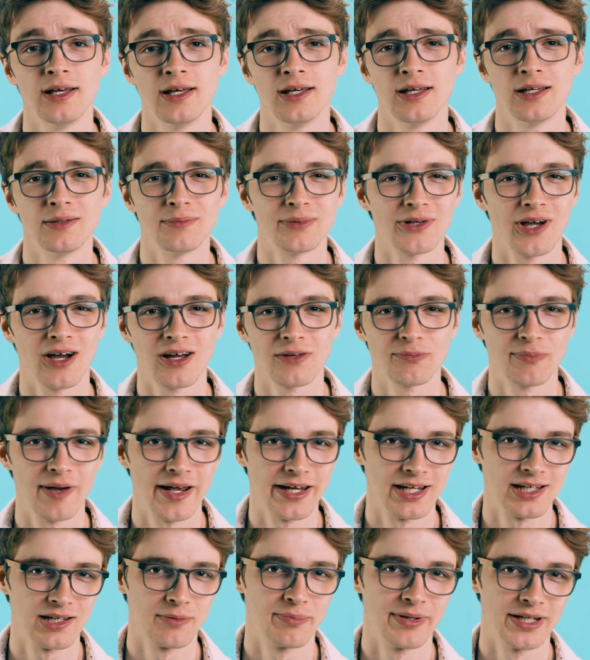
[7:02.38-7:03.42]
Beyond
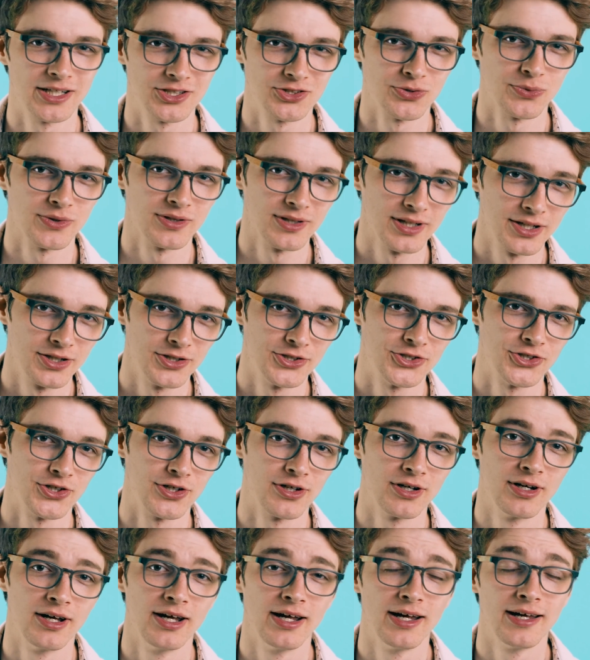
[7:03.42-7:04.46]
painting a picture with
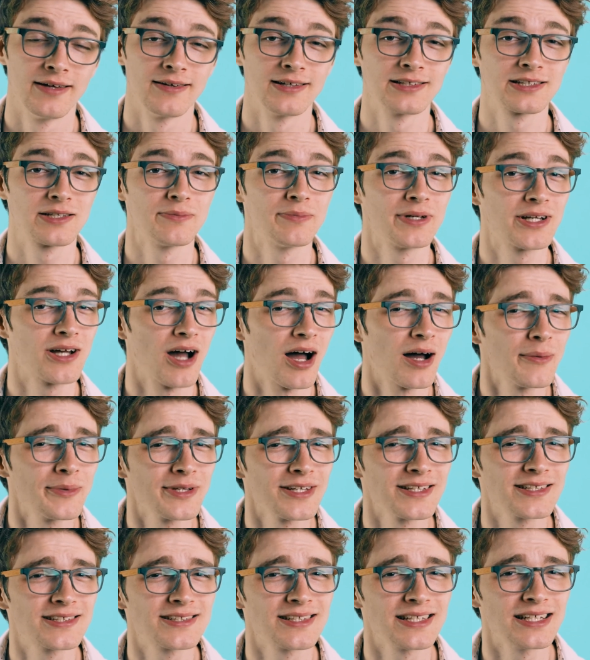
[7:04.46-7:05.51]
literature, this can be
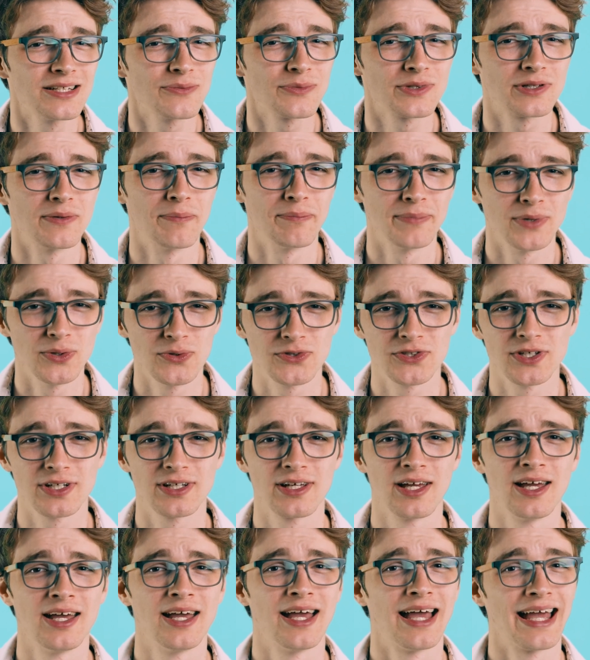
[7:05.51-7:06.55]
commonly seen with the music
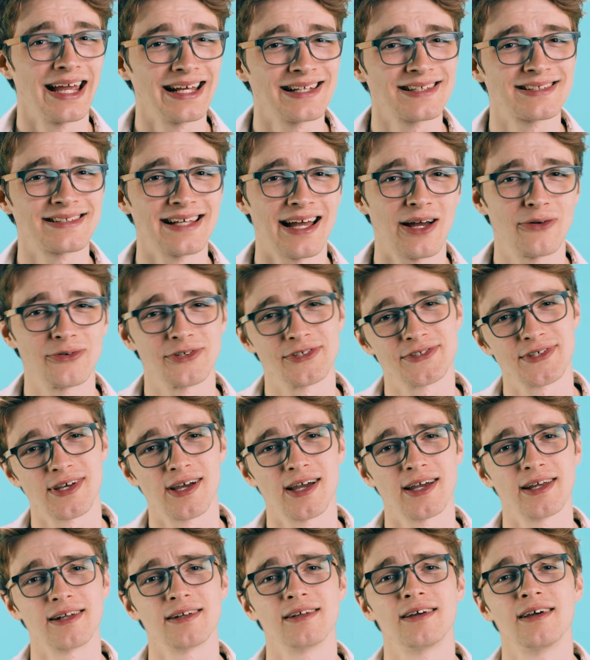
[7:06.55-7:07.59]
and sound
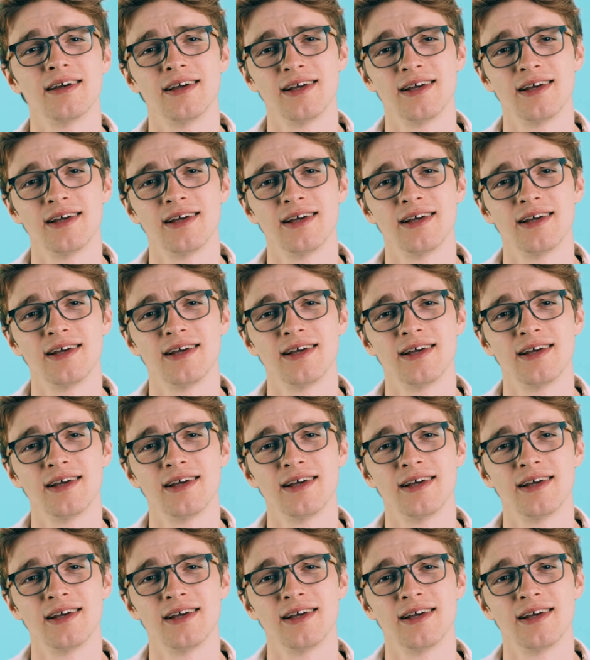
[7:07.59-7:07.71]
design.